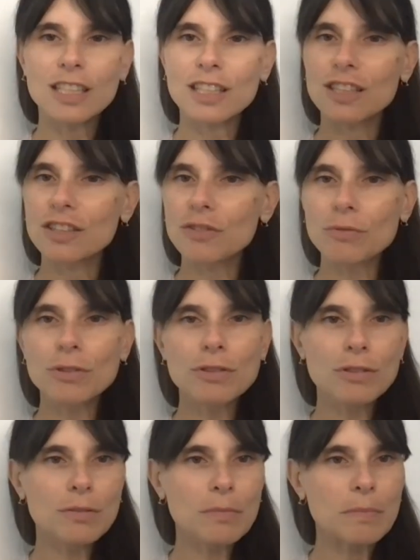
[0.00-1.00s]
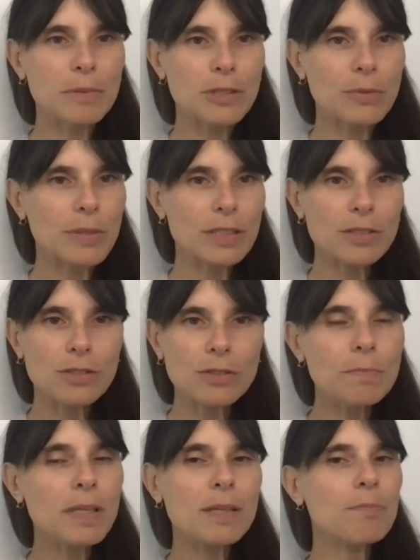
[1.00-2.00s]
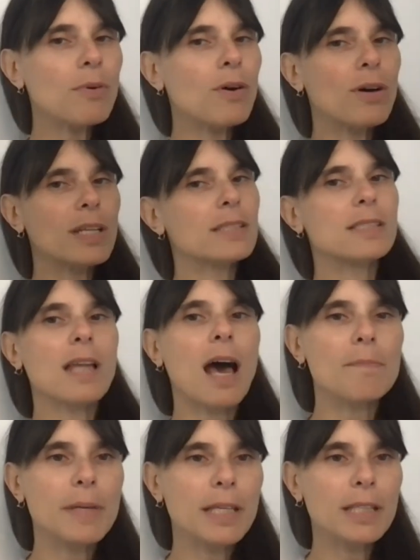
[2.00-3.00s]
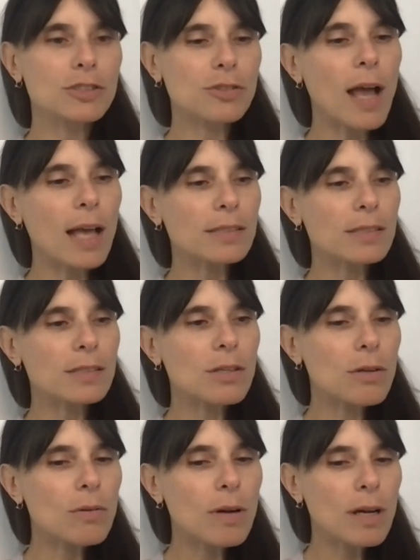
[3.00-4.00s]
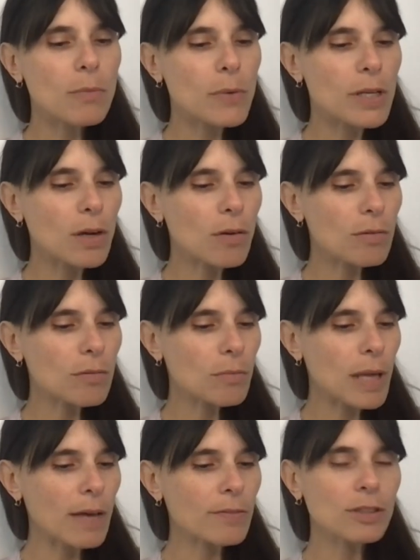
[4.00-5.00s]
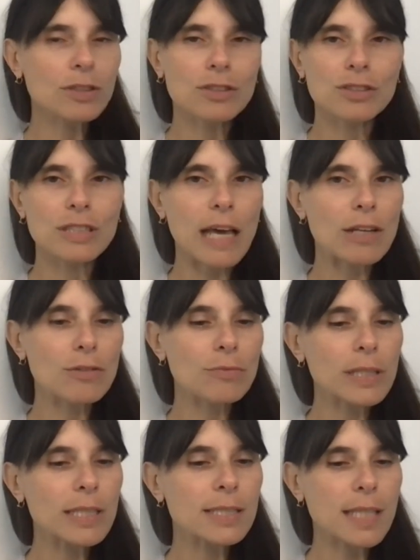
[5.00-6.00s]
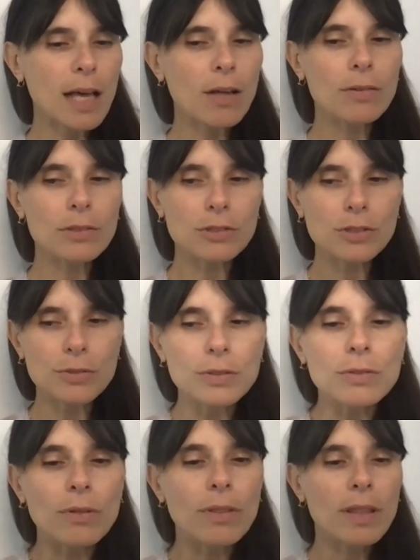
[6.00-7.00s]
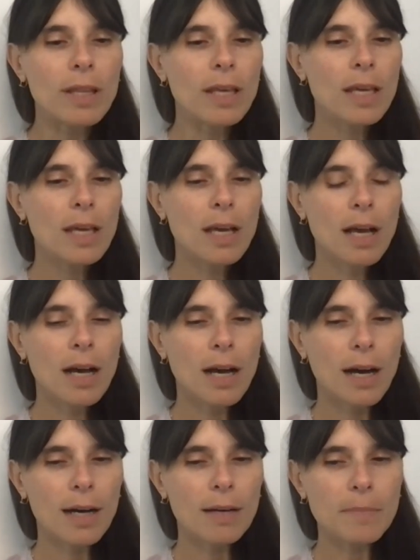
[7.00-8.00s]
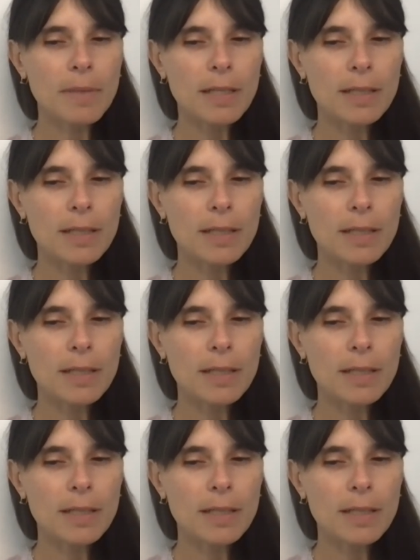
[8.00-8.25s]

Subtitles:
in the room between two people, and it's not being addressed. So we haven't learned how to really tell the truth, and